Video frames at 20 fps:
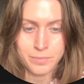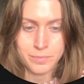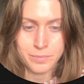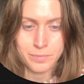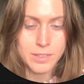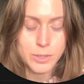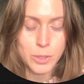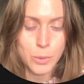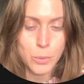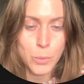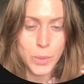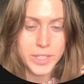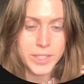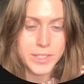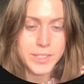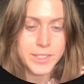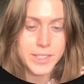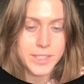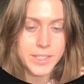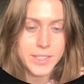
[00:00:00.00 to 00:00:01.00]
So what
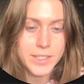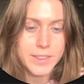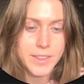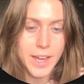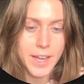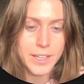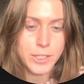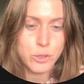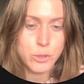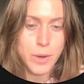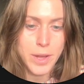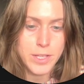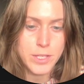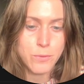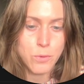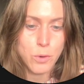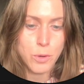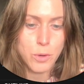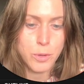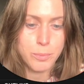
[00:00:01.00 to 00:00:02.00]
it did is that it
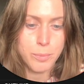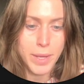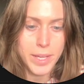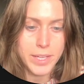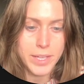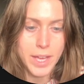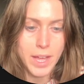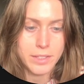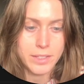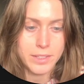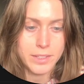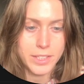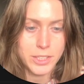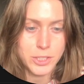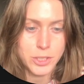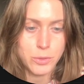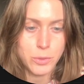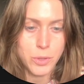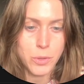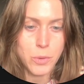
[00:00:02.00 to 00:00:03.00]
transformed my
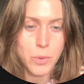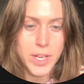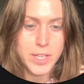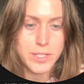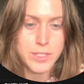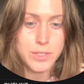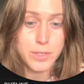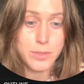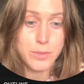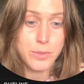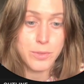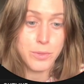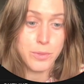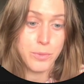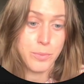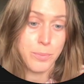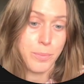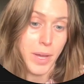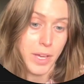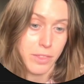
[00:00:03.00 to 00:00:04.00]
calculation request
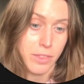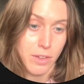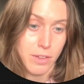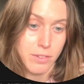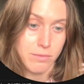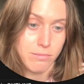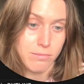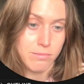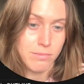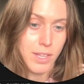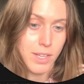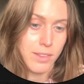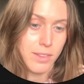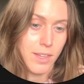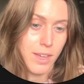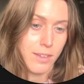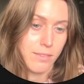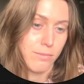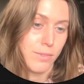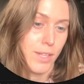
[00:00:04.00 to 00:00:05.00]
into Python. And
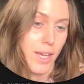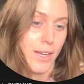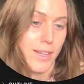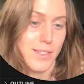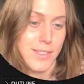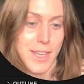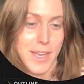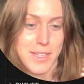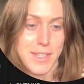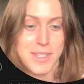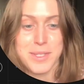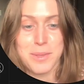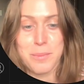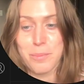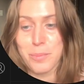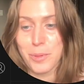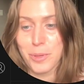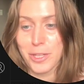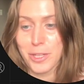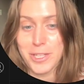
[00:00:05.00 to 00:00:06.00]
then that is as
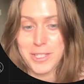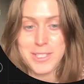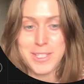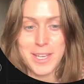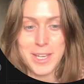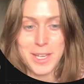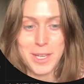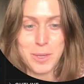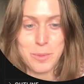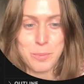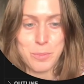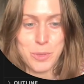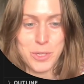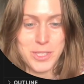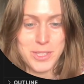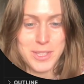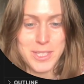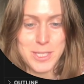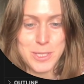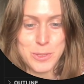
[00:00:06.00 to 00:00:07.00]
simple as saying
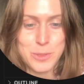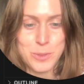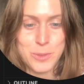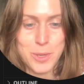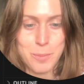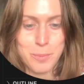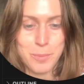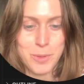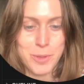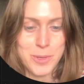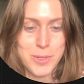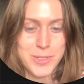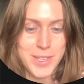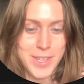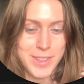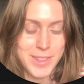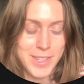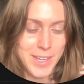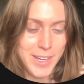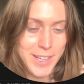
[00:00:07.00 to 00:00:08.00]
print these two numbers,
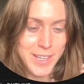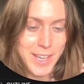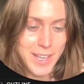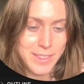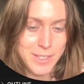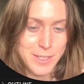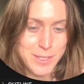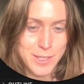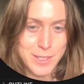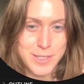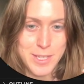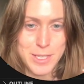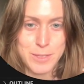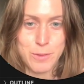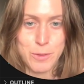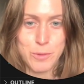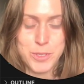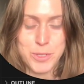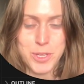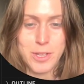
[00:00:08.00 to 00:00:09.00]
and then I get the
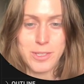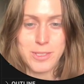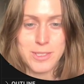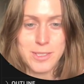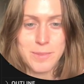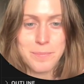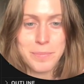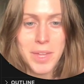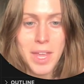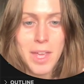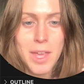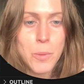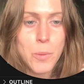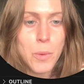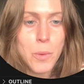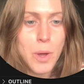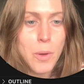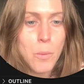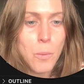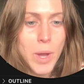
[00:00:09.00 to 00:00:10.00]
successful result.
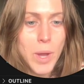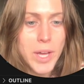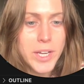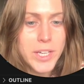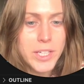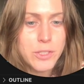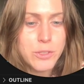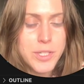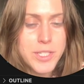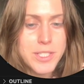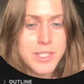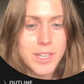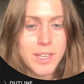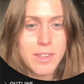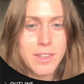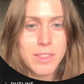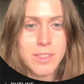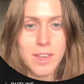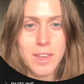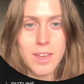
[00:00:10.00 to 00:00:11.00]
One interesting
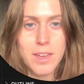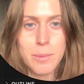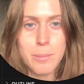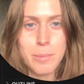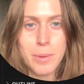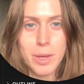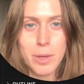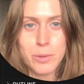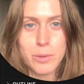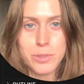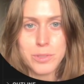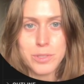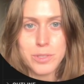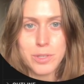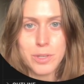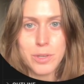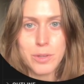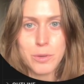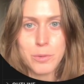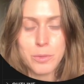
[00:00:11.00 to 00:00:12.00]
thing about
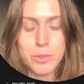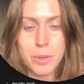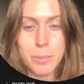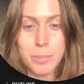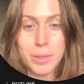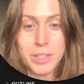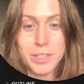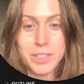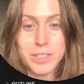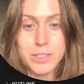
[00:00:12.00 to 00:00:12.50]
the ability to